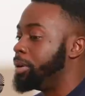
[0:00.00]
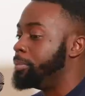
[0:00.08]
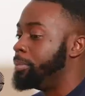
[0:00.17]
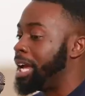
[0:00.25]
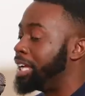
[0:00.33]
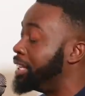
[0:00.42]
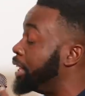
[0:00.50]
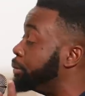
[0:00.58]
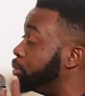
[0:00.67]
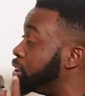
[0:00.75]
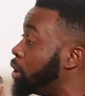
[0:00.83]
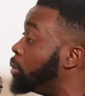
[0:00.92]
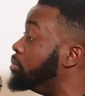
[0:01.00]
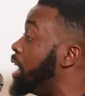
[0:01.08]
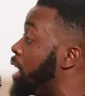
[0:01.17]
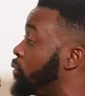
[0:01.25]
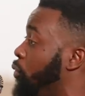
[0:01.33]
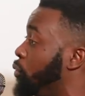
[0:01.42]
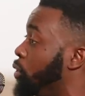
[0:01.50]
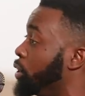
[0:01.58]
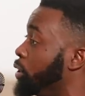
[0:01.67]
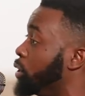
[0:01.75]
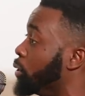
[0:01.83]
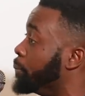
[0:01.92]
man i'm so thankful for
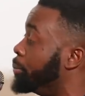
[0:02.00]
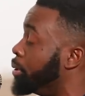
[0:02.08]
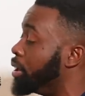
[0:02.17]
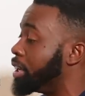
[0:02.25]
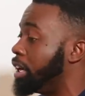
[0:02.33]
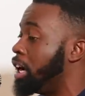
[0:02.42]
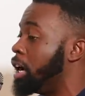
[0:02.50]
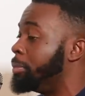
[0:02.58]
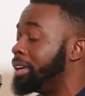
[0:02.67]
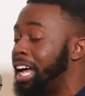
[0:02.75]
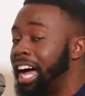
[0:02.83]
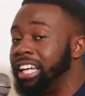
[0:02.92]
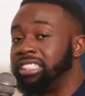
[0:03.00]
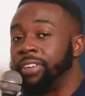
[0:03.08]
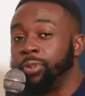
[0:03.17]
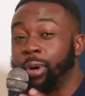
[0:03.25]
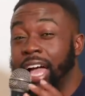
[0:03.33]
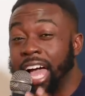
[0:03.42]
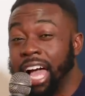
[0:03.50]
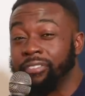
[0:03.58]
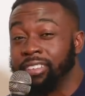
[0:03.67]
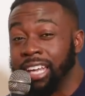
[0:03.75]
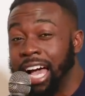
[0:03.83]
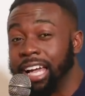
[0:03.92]
your book um guys if you
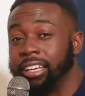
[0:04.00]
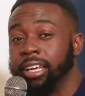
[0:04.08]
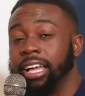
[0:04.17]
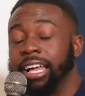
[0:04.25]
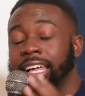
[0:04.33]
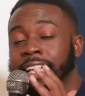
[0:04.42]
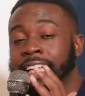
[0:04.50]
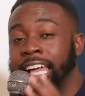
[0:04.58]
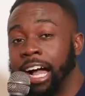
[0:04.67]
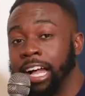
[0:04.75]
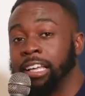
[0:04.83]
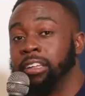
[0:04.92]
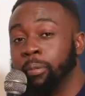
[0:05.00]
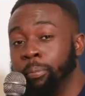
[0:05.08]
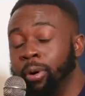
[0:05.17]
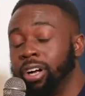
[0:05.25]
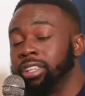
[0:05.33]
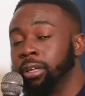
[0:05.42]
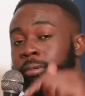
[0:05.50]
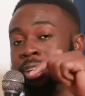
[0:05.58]
have not got in the book. The